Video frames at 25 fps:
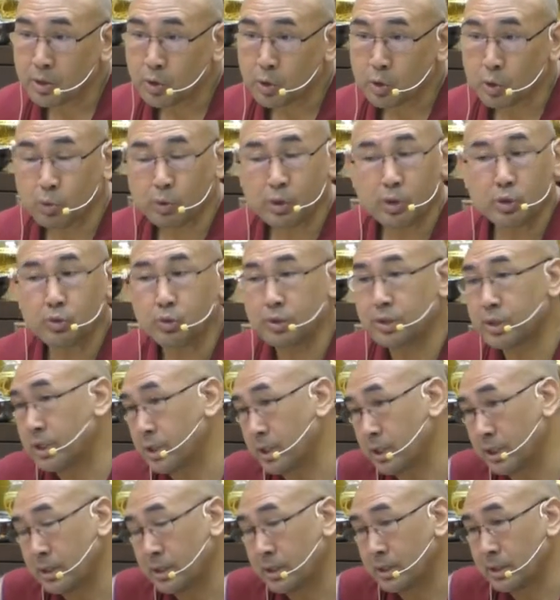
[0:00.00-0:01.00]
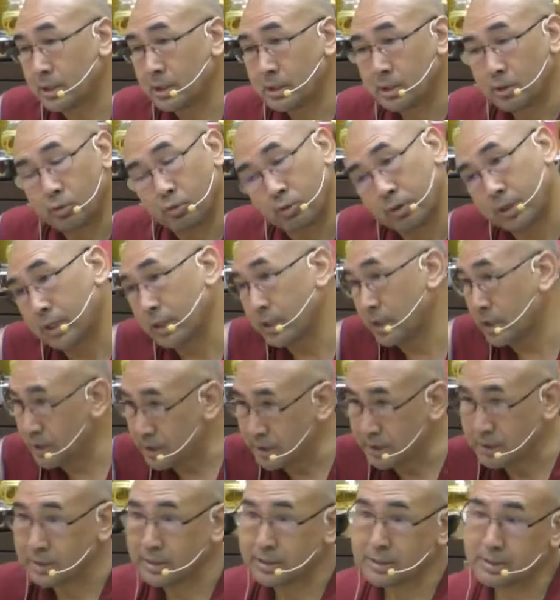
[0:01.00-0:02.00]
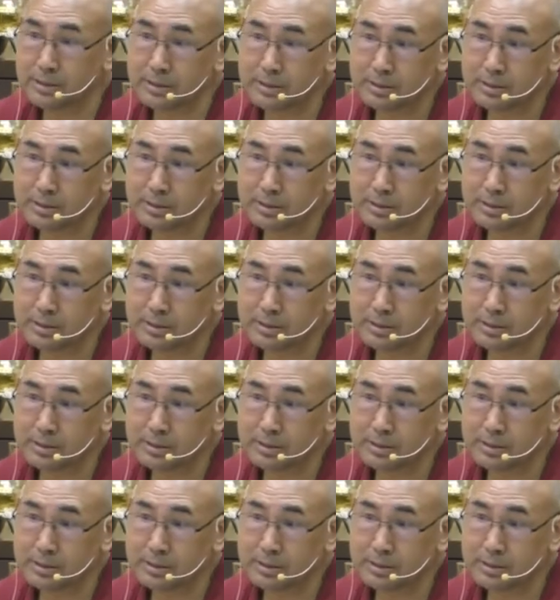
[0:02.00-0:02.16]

You want to kill, you can kill,